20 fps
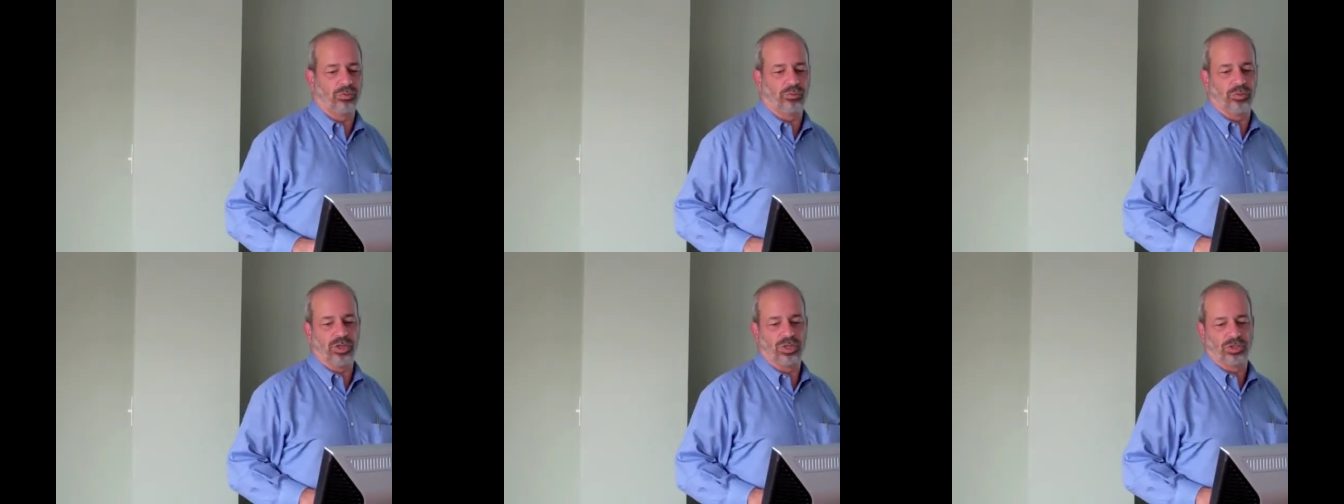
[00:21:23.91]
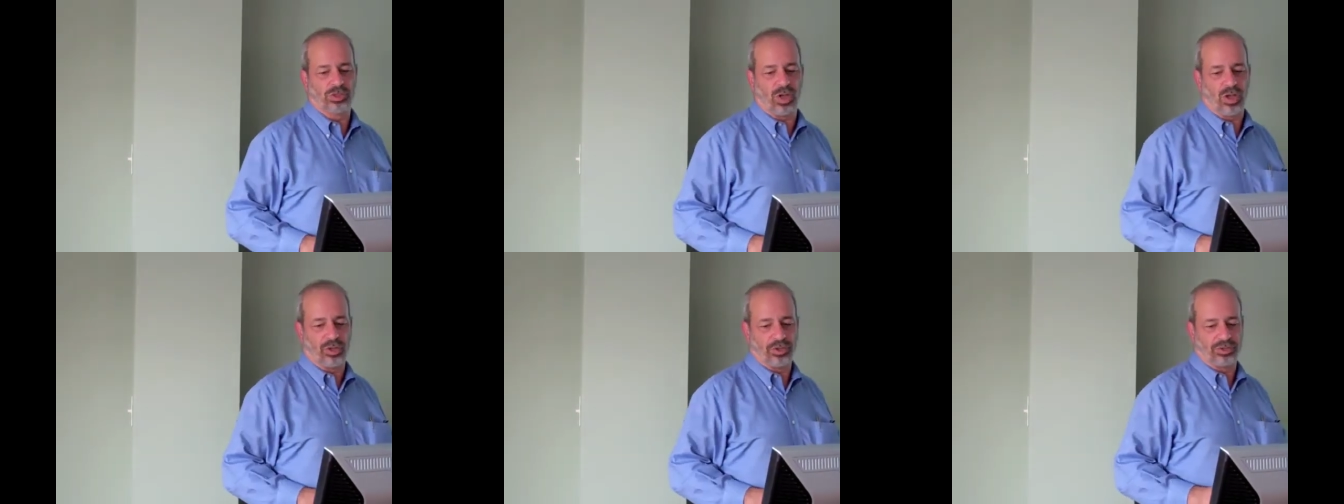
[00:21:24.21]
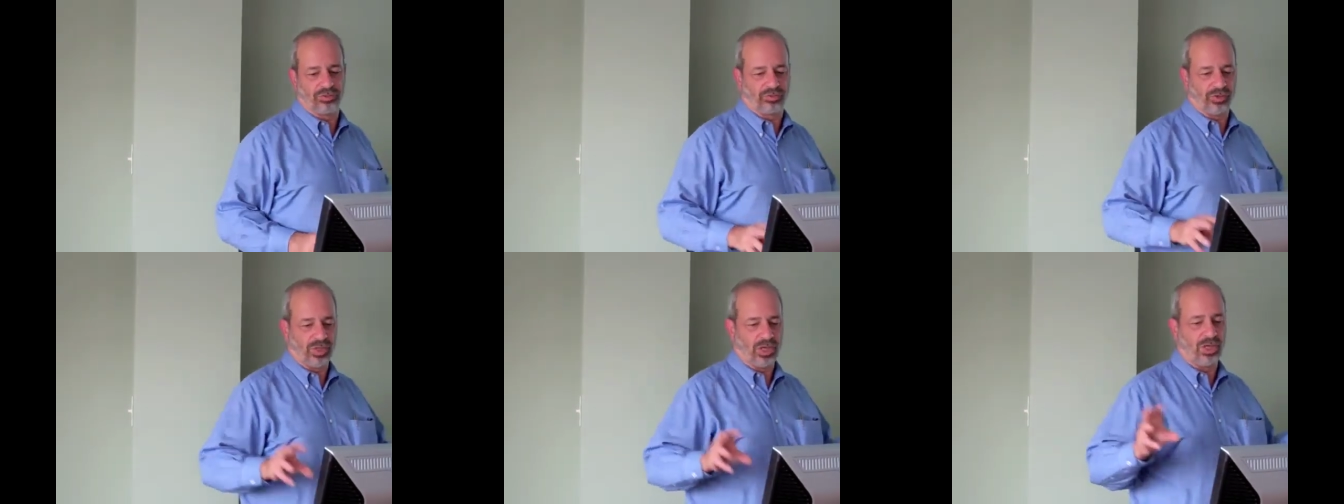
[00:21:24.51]
the
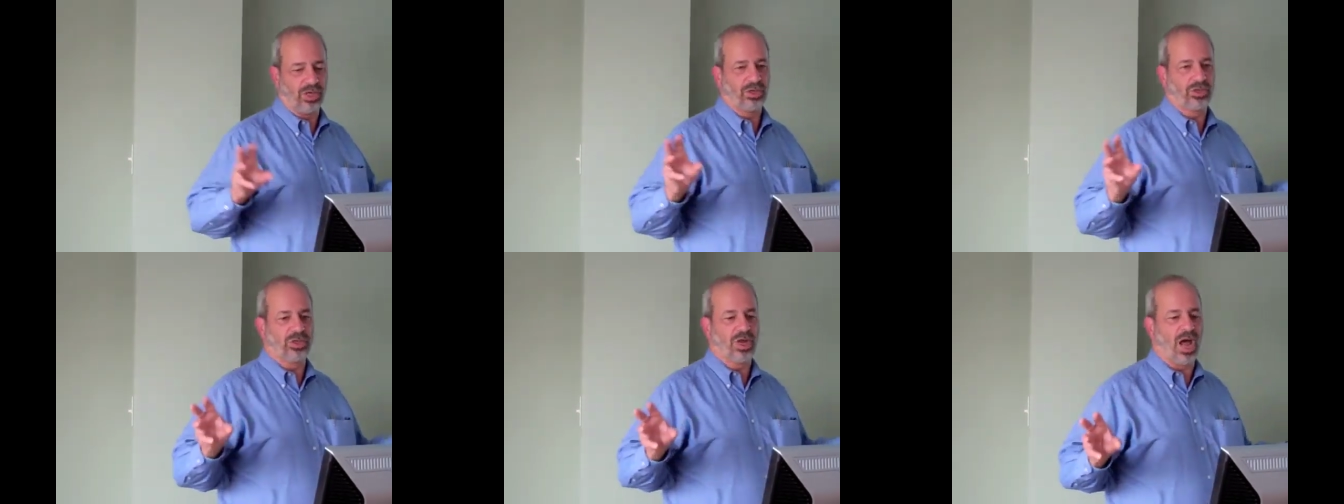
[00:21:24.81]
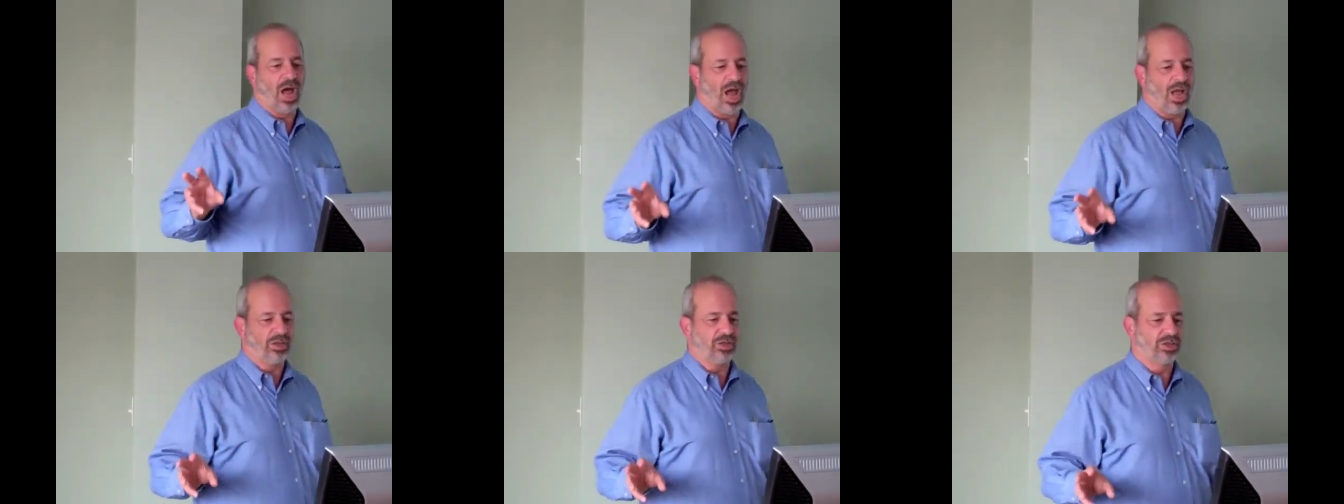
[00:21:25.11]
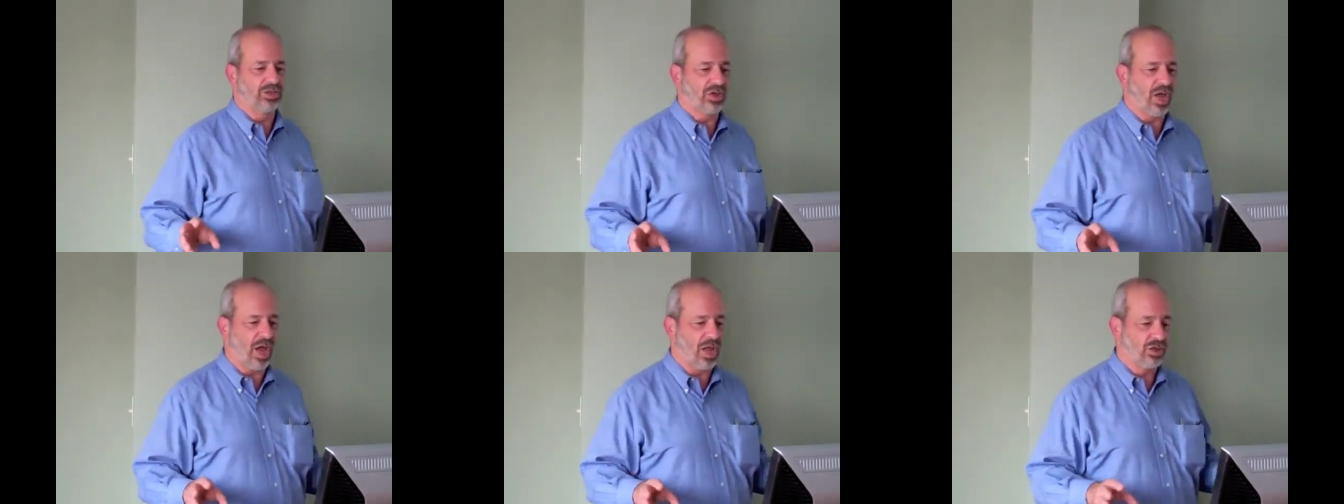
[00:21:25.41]
results for these nine
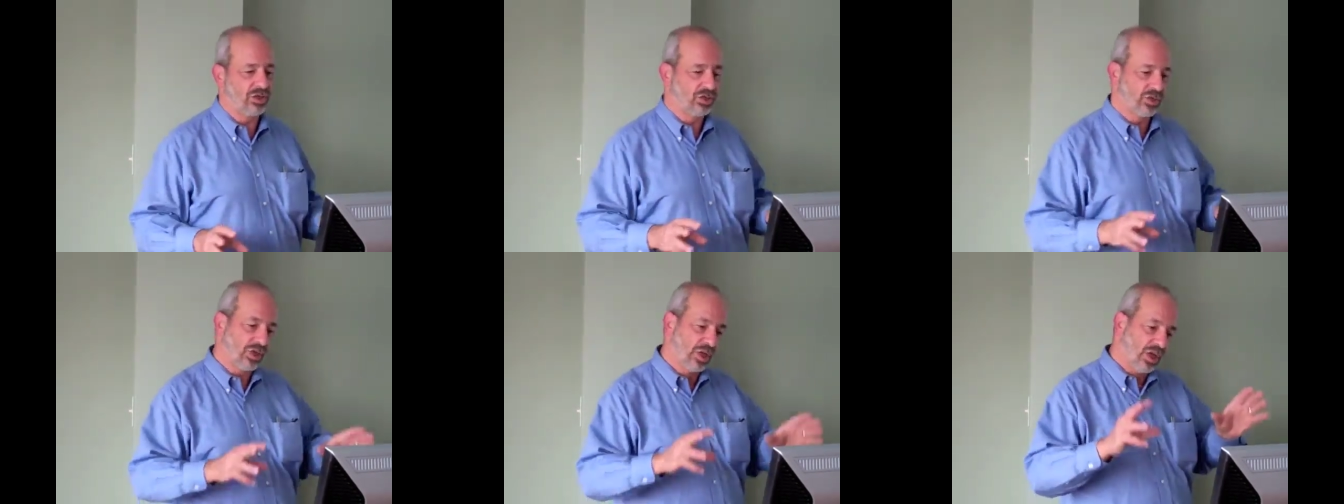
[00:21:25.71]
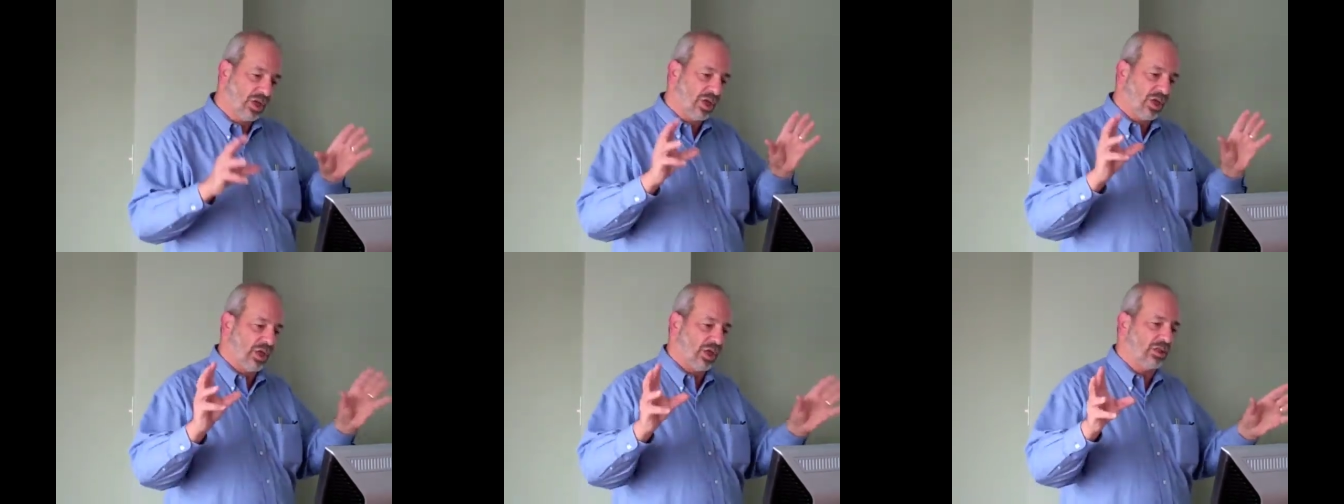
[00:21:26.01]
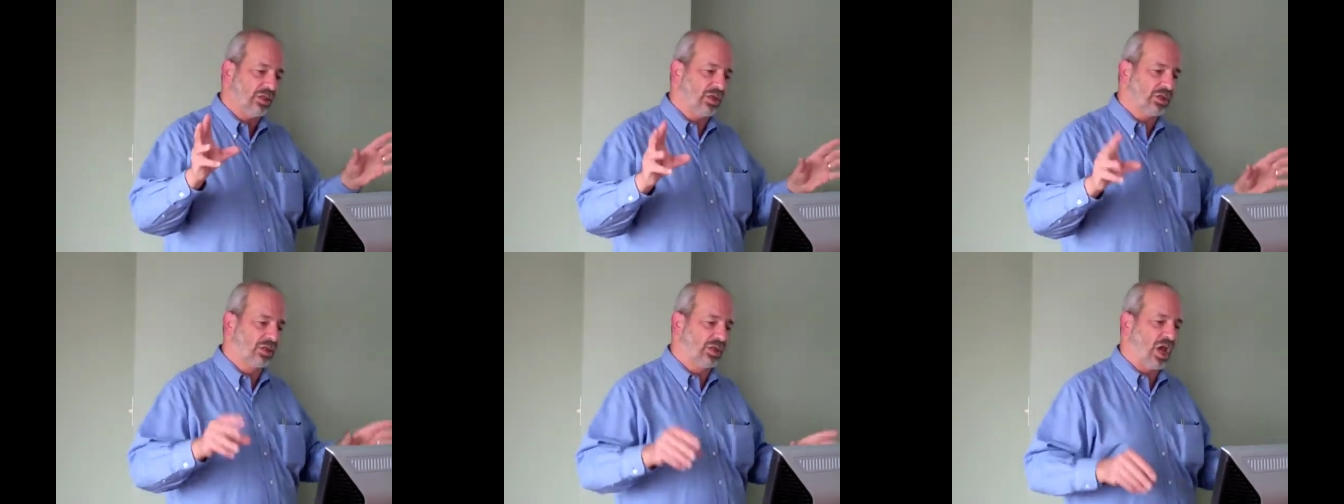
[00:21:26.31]
sites,
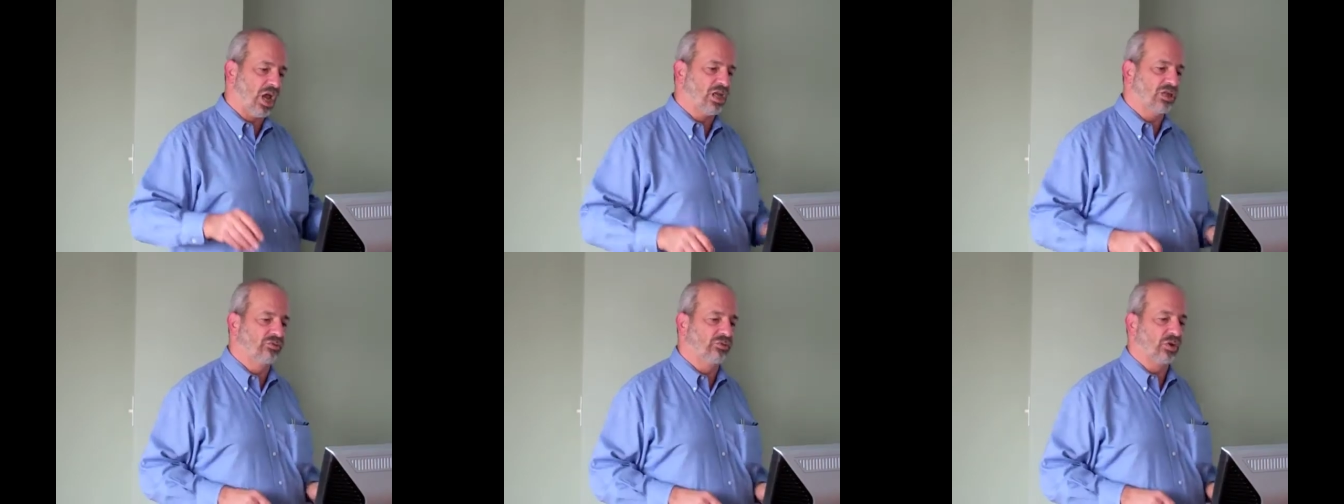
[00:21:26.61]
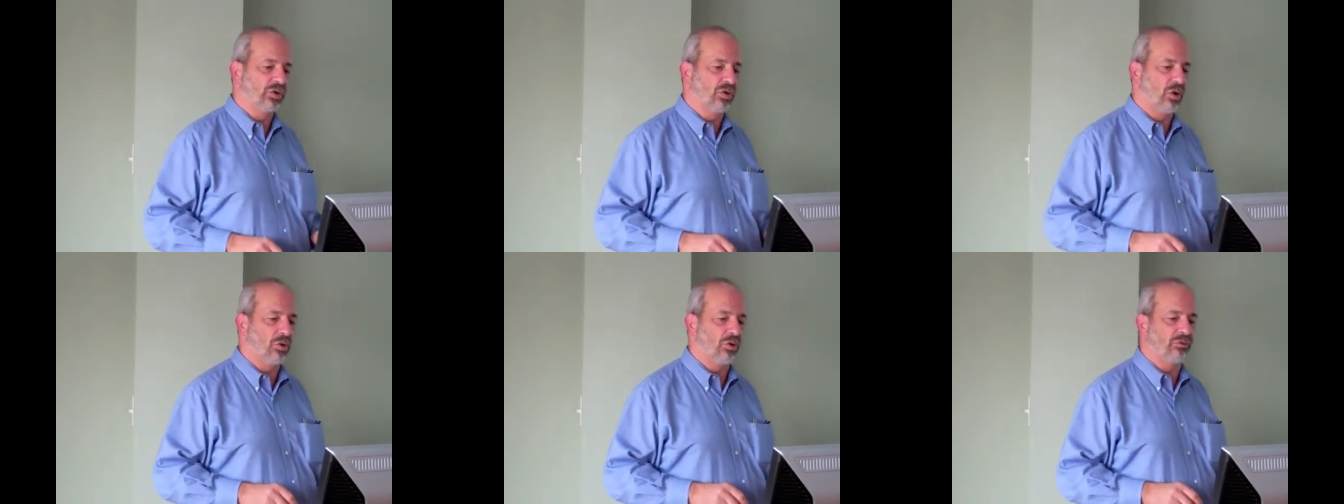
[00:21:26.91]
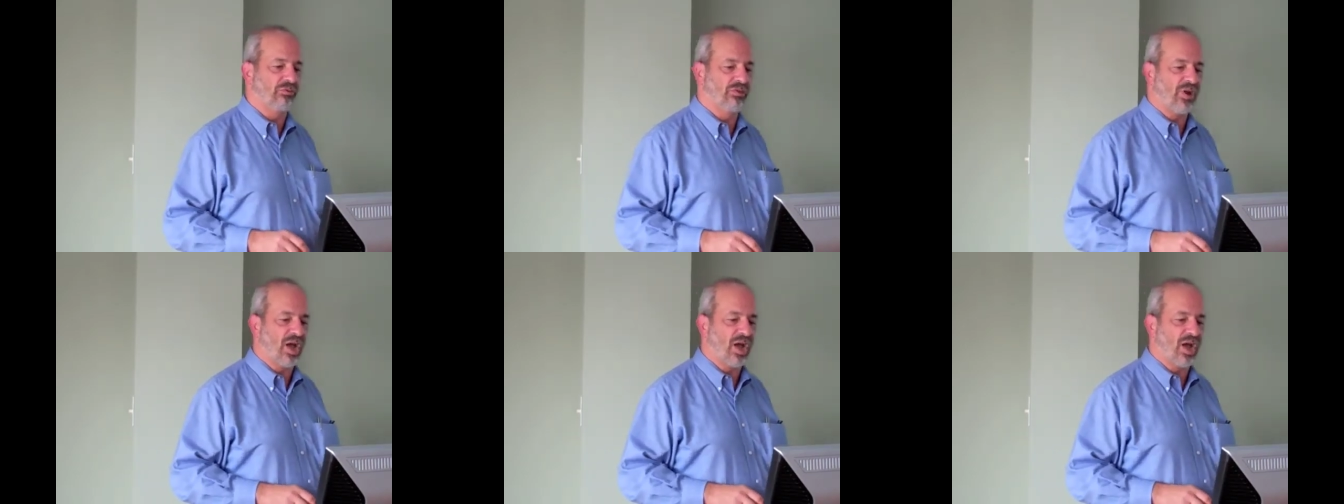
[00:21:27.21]
in this case for total